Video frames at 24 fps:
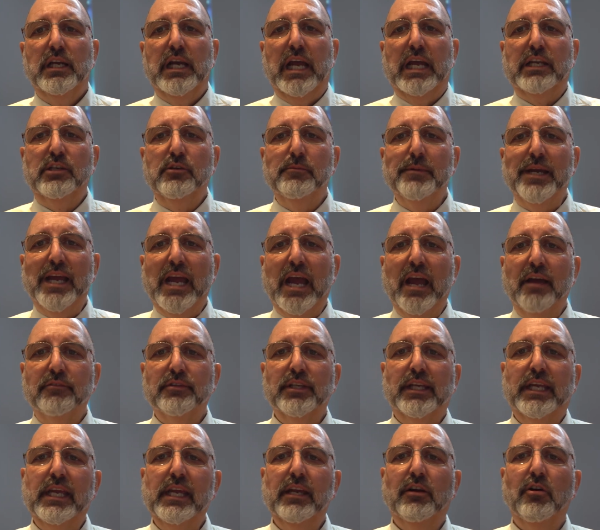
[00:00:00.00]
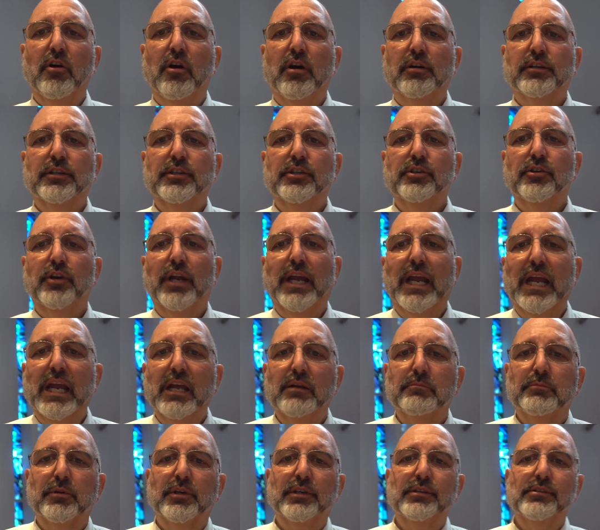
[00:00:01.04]
And you may have the key card in your
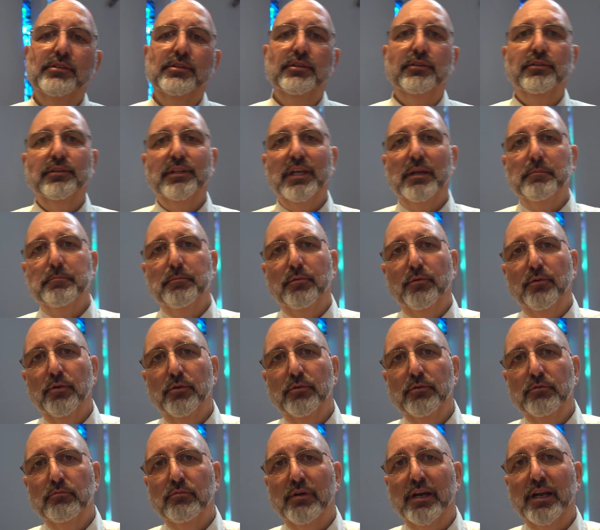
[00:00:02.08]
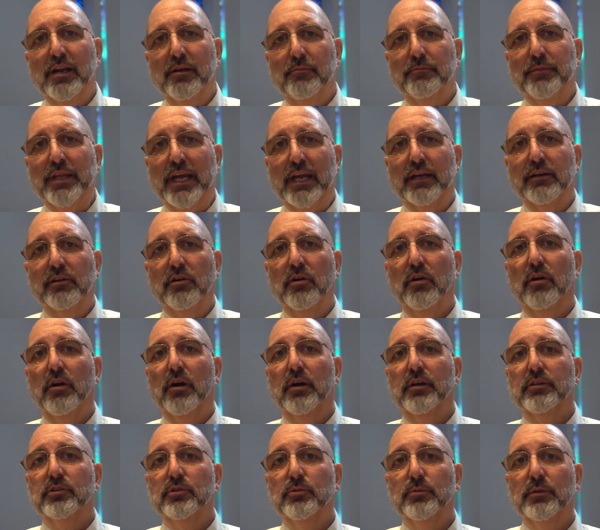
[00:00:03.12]
hand, but until they program that
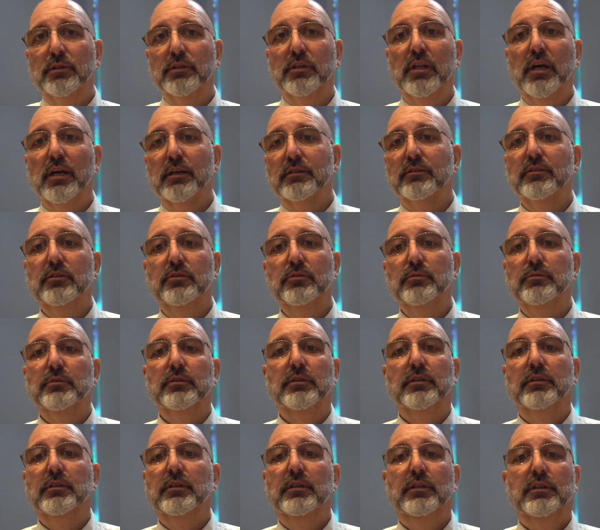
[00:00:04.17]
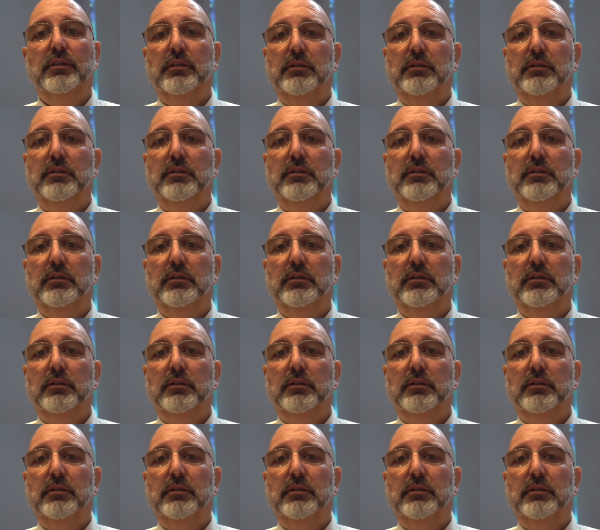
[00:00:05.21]
card to unlock the door,